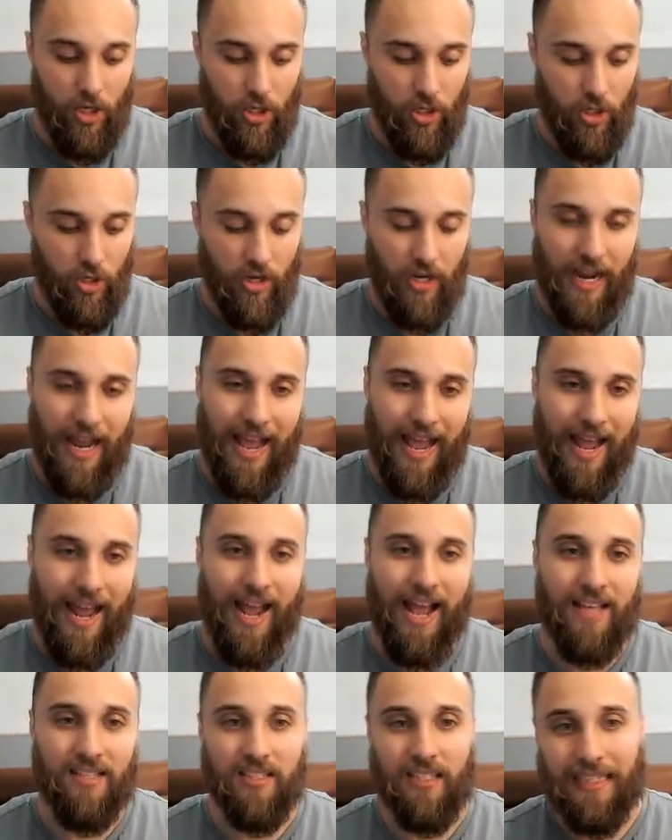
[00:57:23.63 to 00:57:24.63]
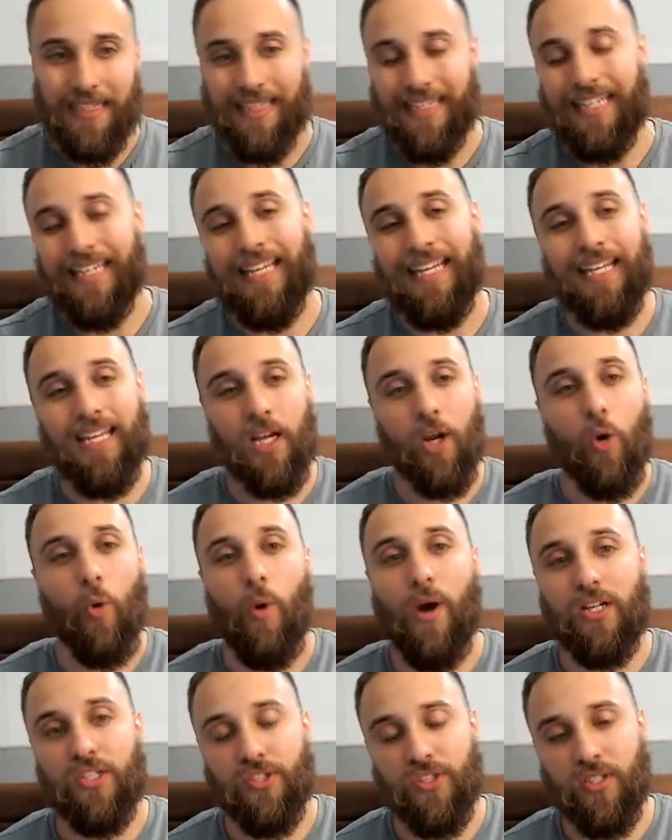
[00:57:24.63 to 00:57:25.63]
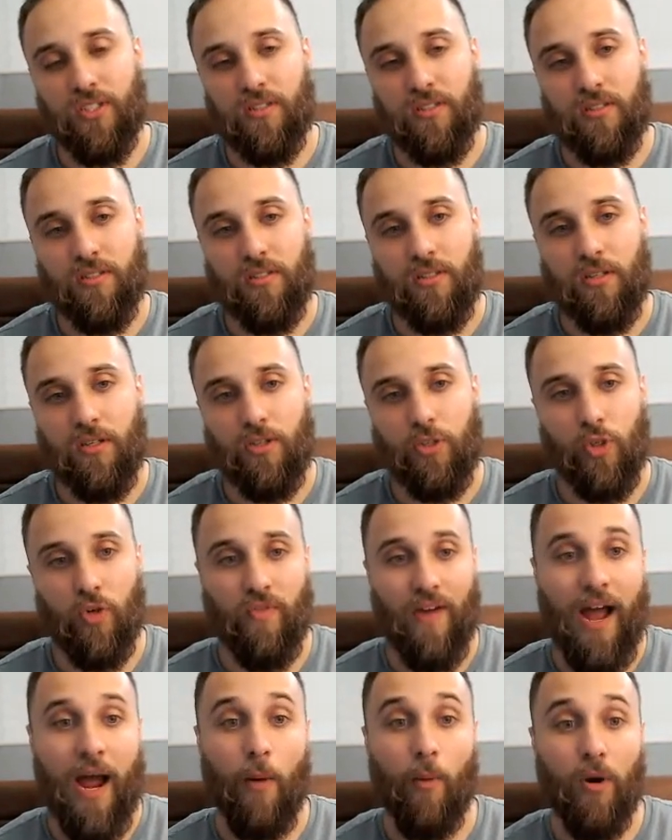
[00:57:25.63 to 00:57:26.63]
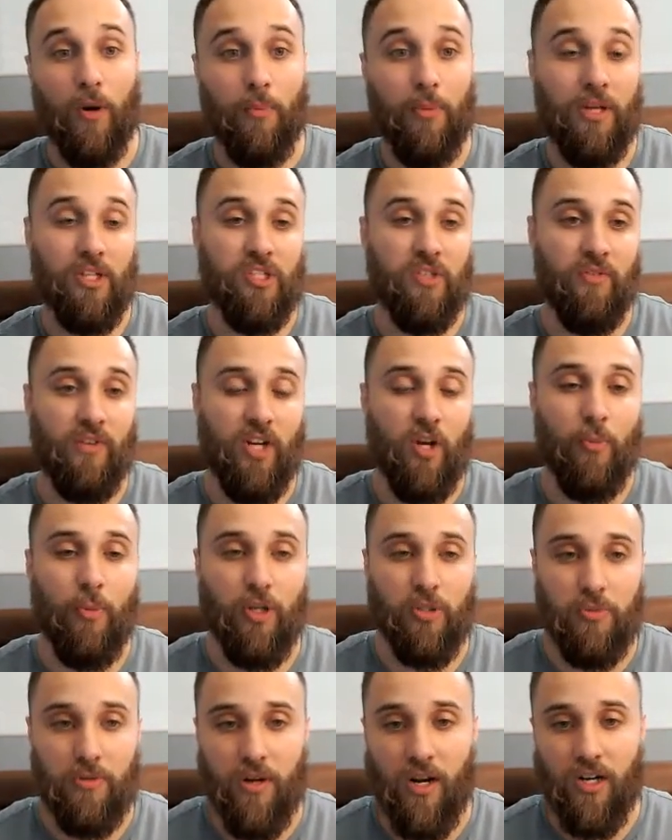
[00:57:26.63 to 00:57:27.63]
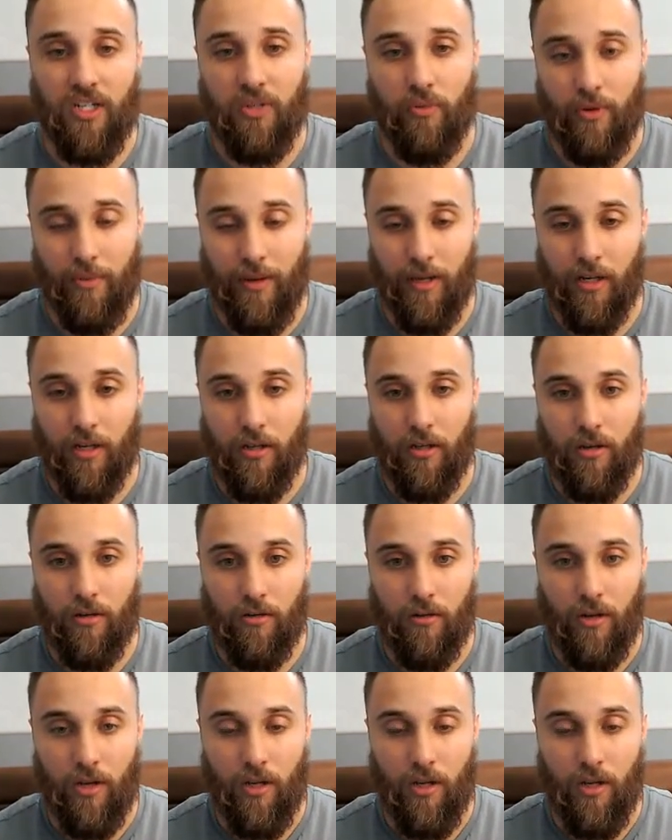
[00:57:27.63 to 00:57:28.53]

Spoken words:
You're going to ask leading questions. So if I want to pitch a video post production, what am I going to do?